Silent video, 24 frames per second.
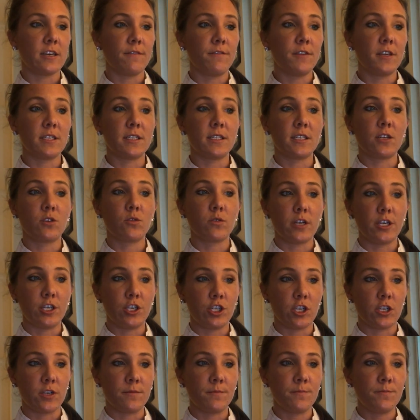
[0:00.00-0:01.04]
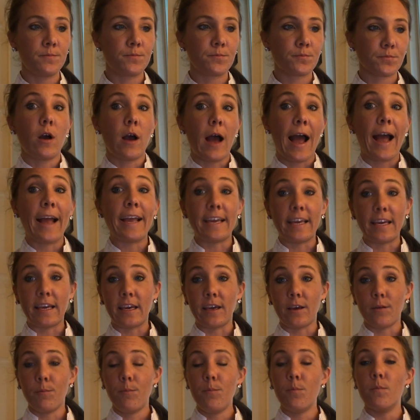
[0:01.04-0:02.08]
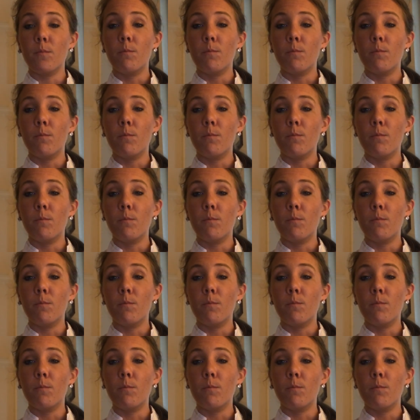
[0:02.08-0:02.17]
of consideration, i.e.